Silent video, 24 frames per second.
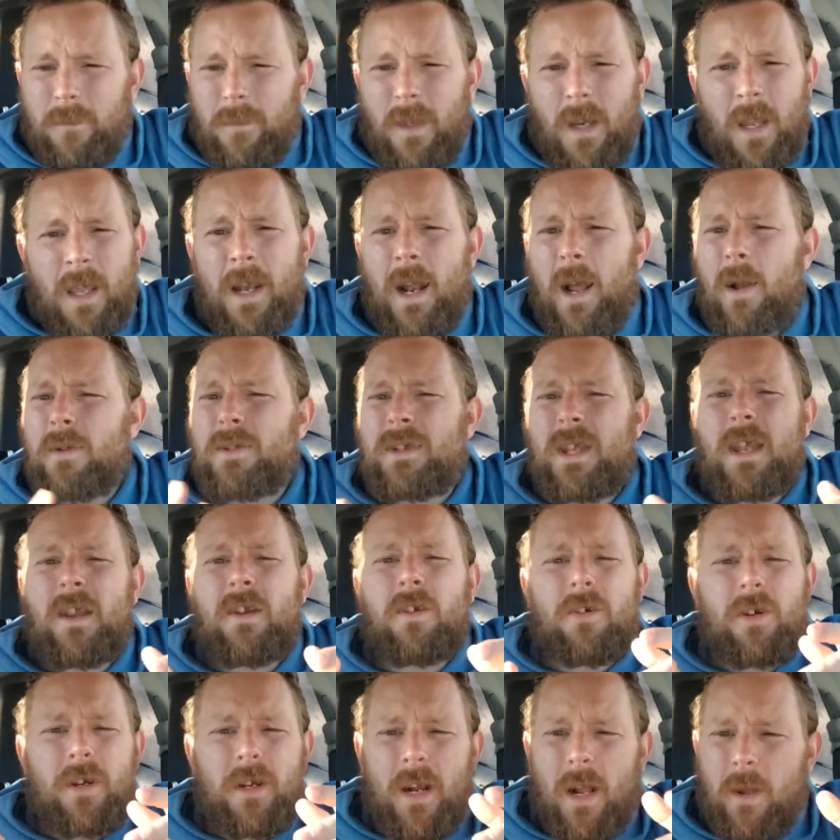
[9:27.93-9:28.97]
and I was
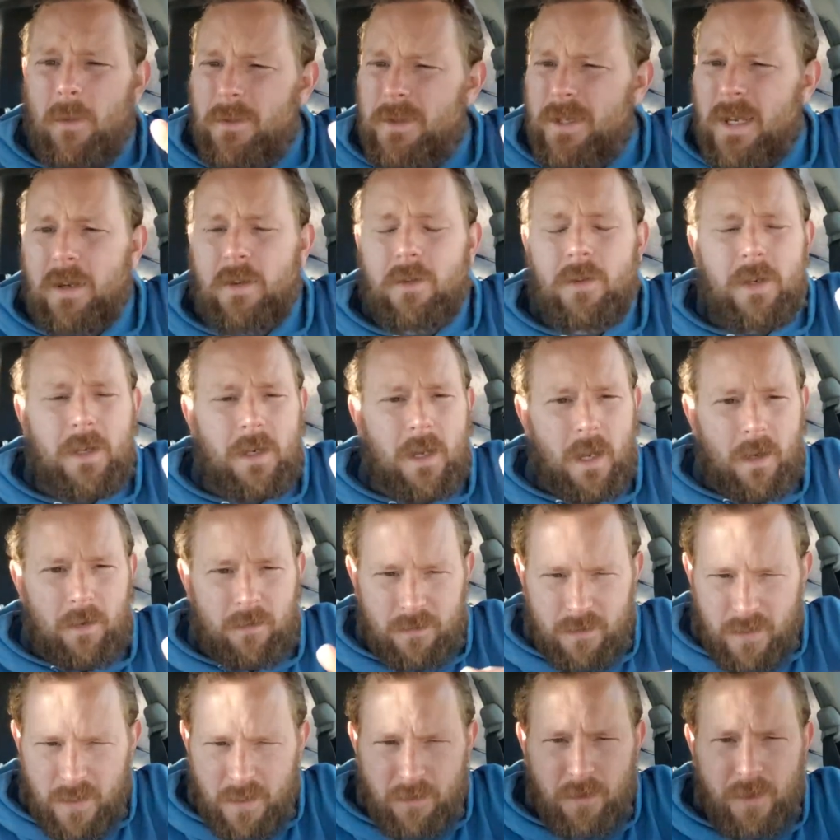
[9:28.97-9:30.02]
angry, and I was angry, and I
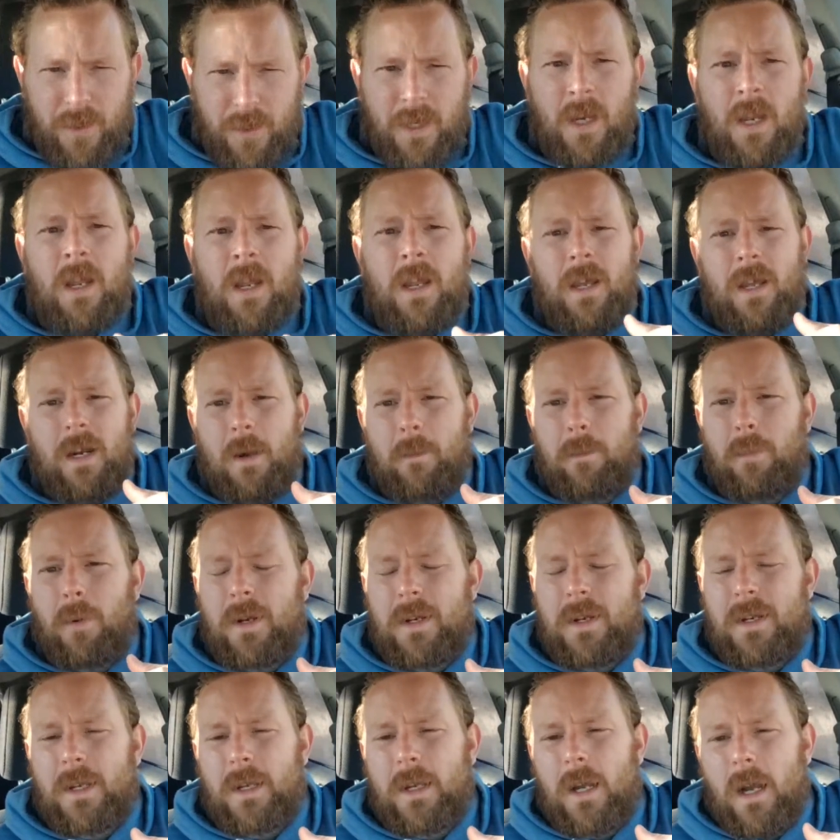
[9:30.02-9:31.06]
was angry, and I
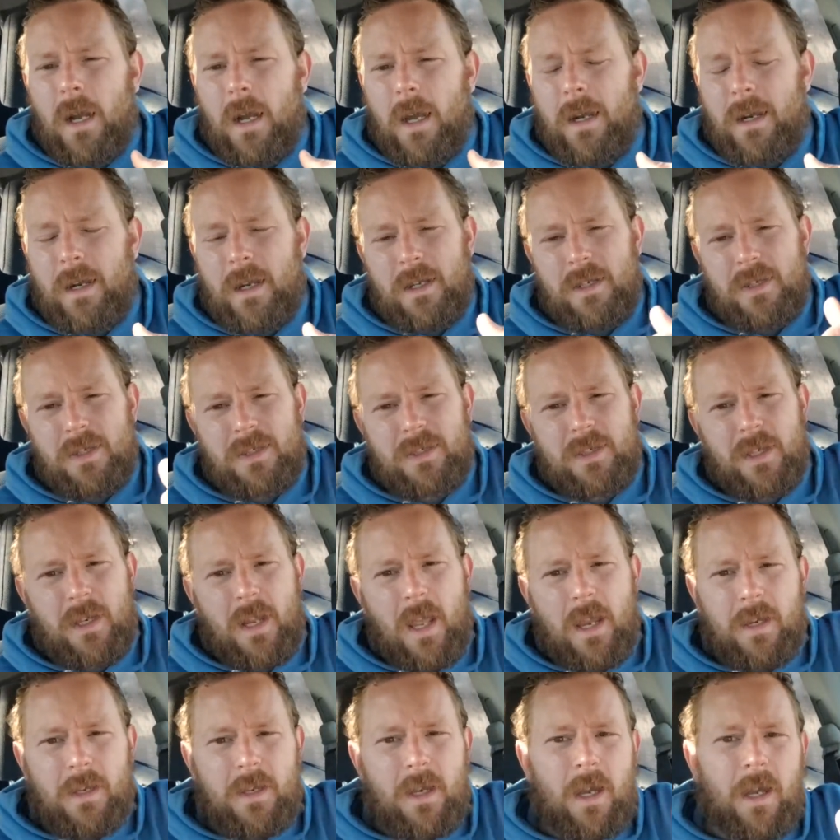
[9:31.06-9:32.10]
prayed to God, and I just said,
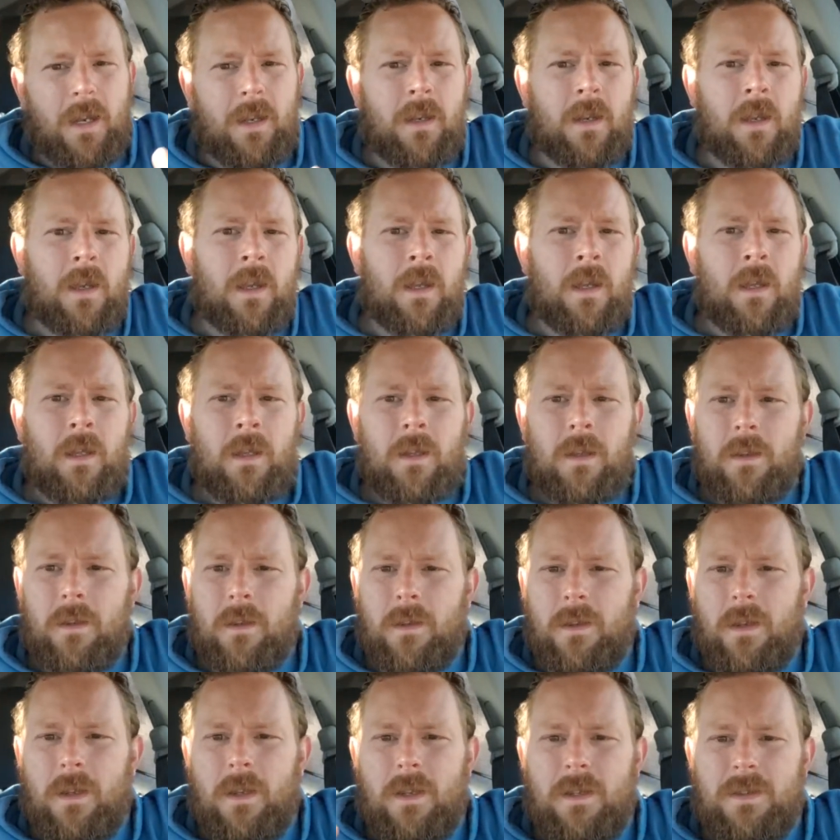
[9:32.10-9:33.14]
hey, God,
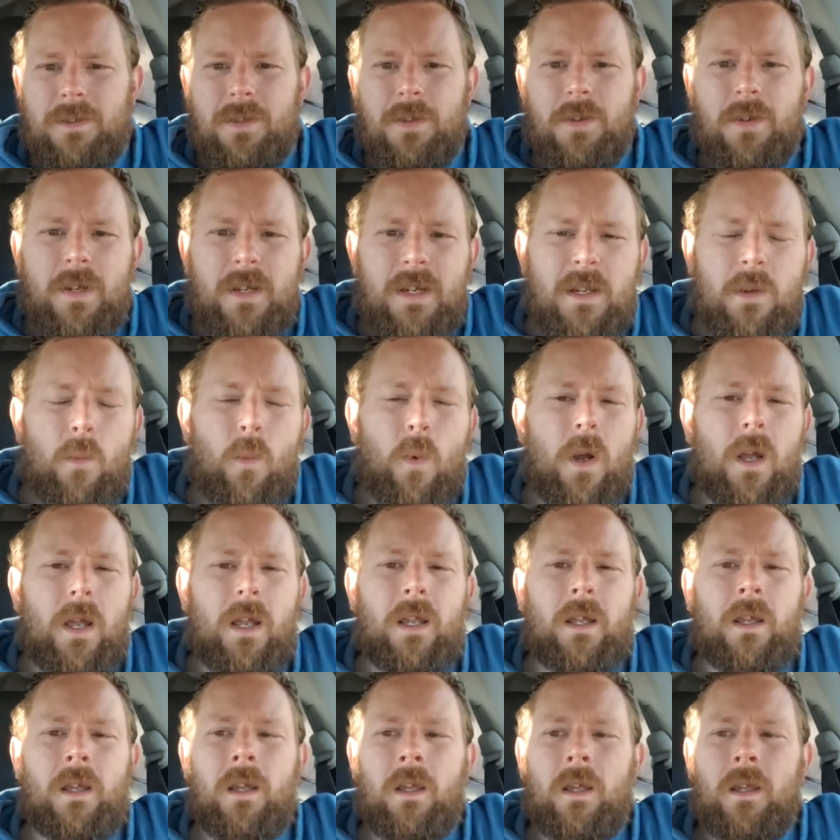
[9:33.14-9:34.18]
is there any
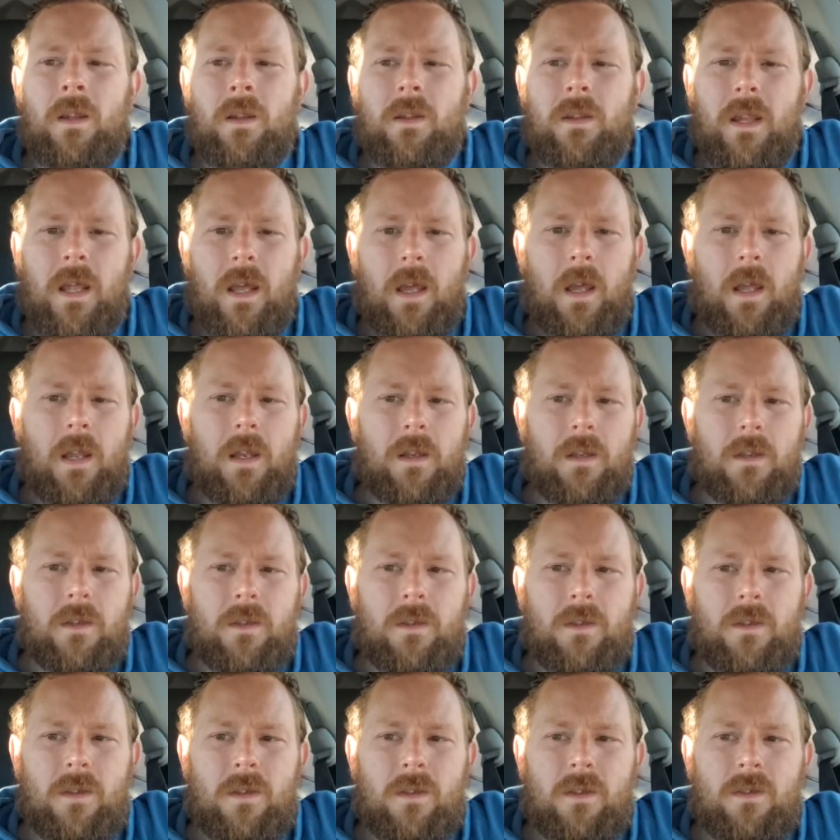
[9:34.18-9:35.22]
way that
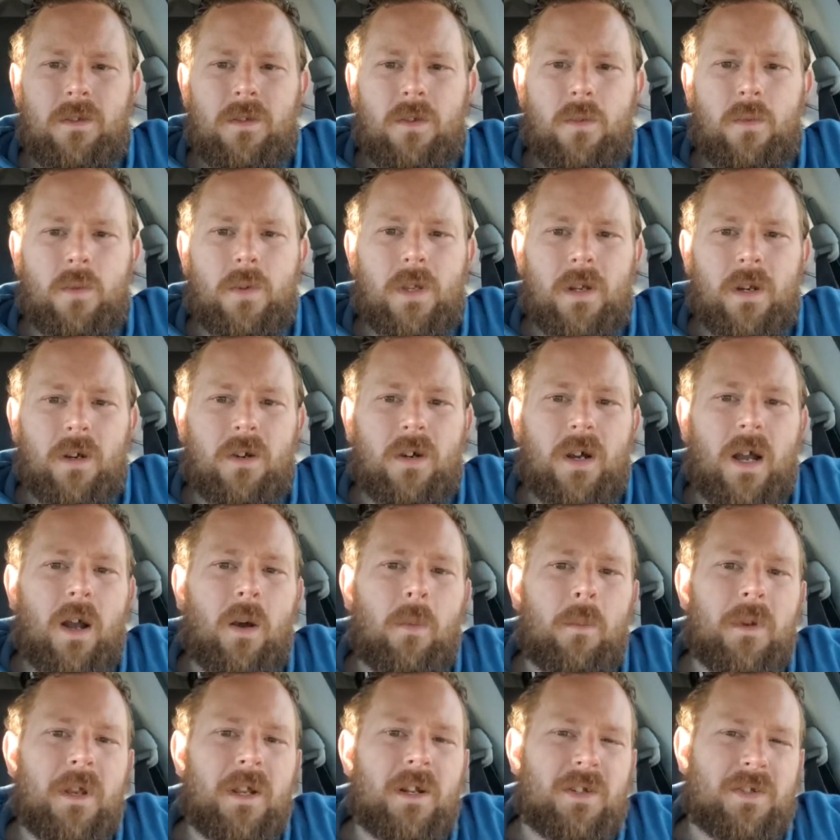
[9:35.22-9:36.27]
you can allow
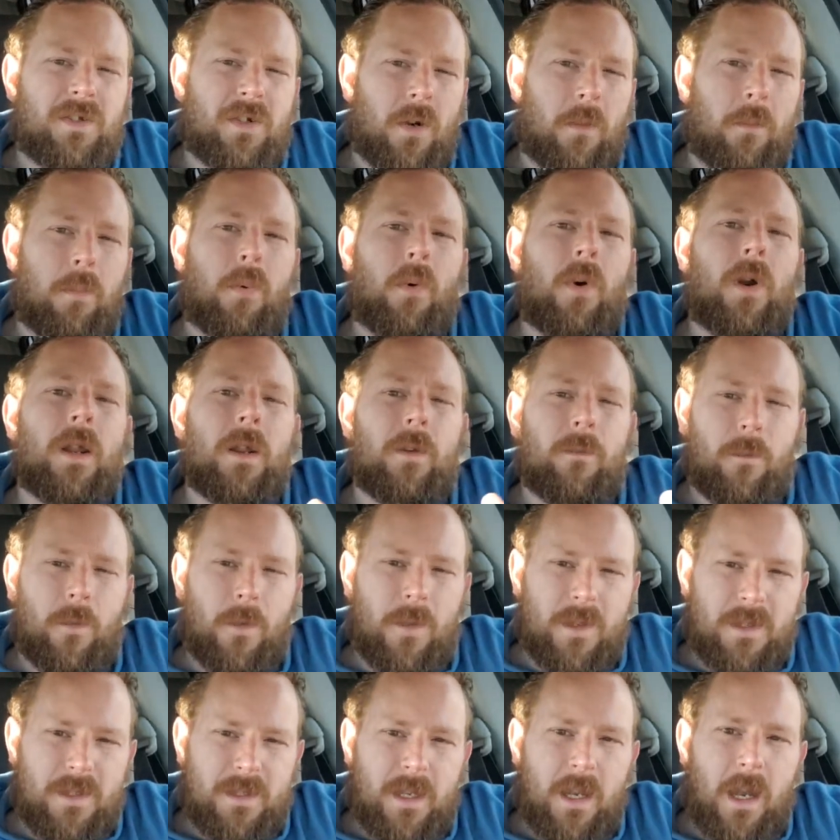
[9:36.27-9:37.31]
me to start praying for
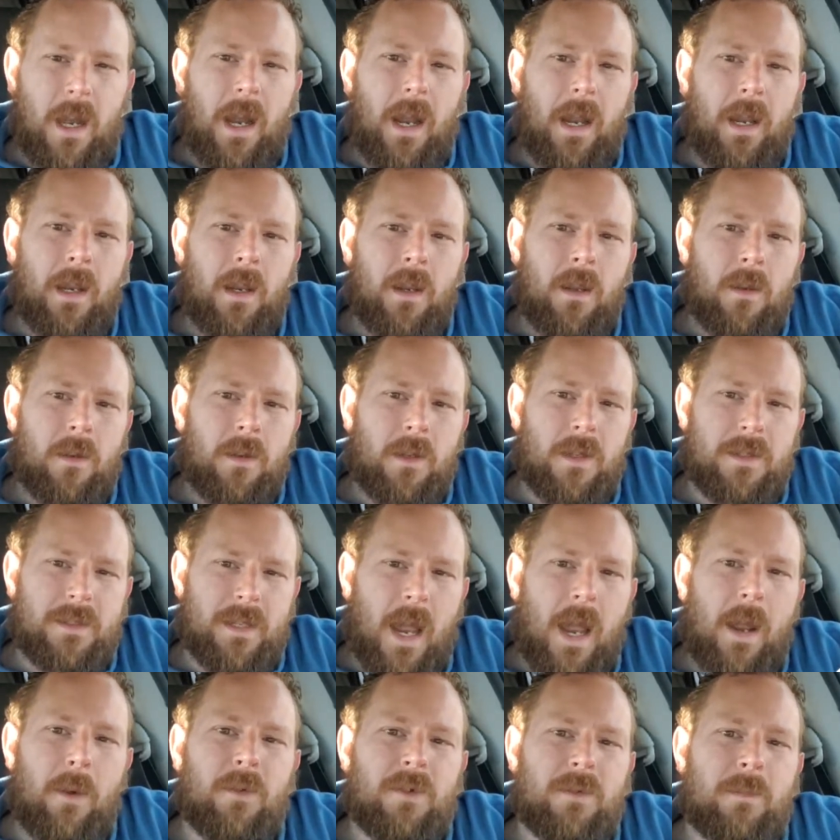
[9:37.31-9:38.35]
this guy? Because
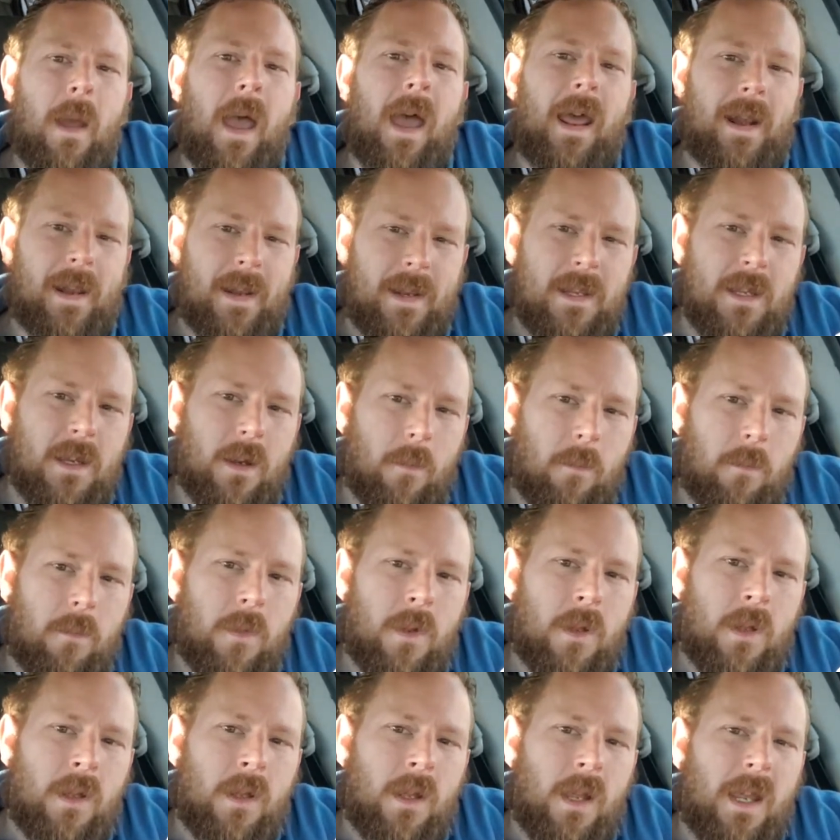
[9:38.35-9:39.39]
I was mad at him.
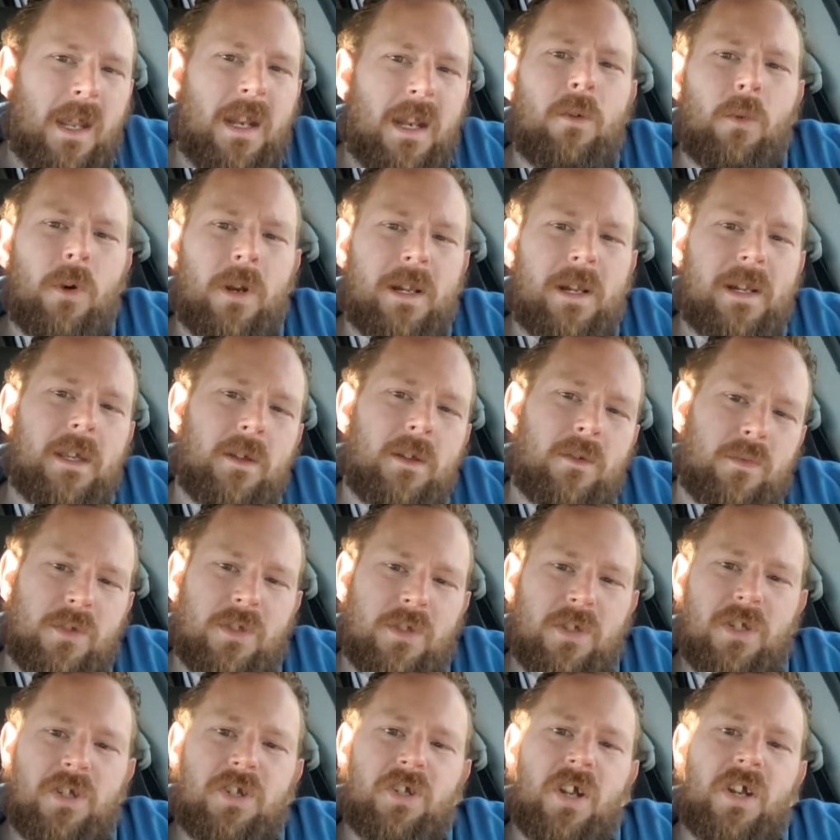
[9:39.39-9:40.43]
And what he did was
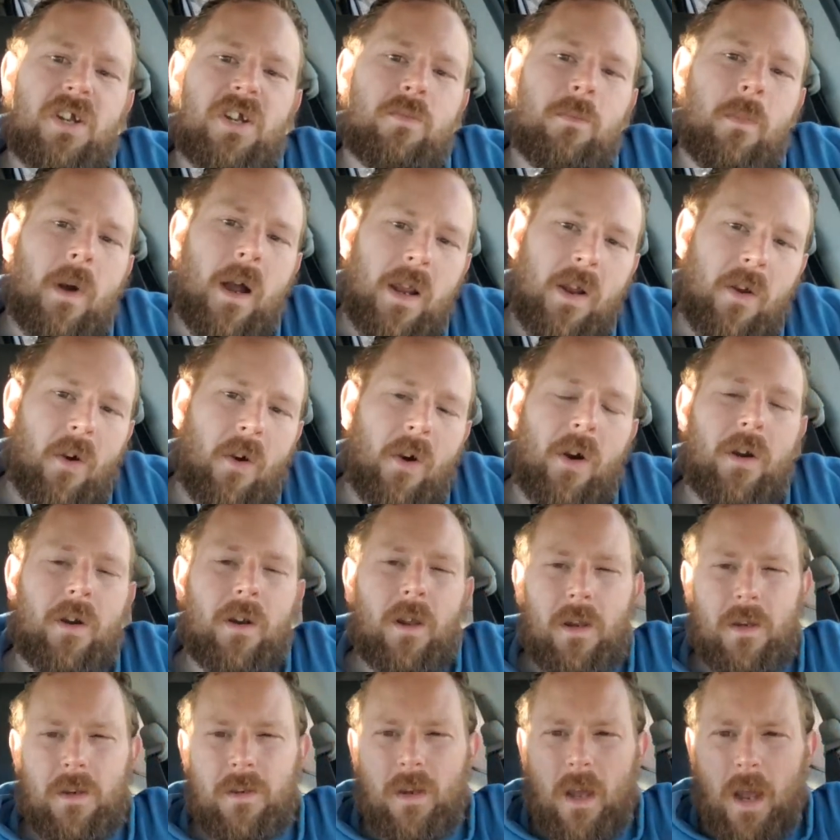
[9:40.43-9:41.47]
he changed my heart,
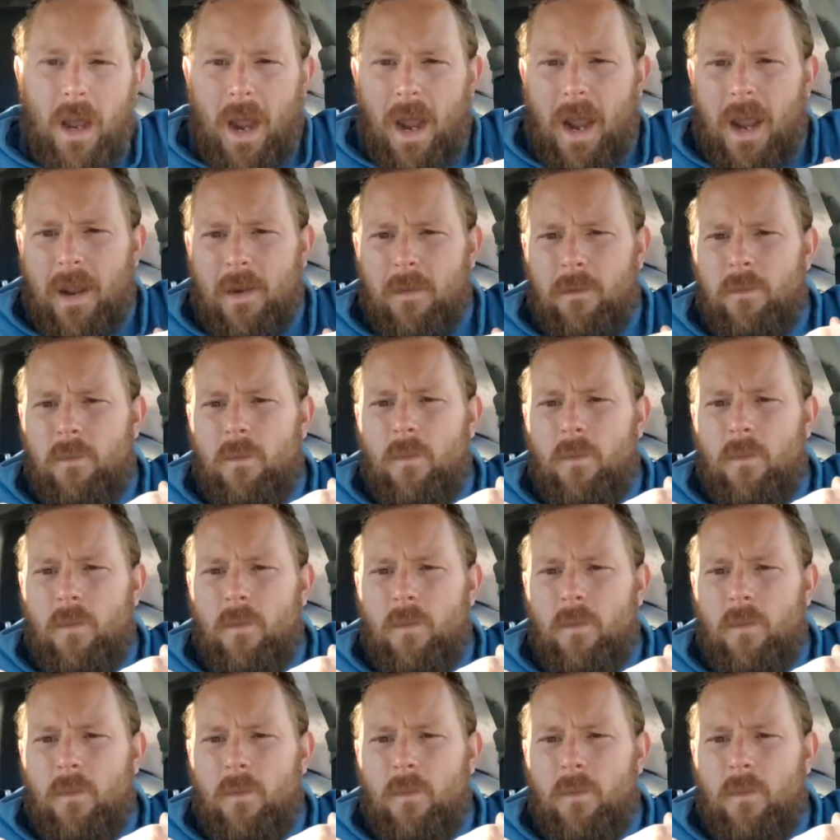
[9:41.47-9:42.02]
and I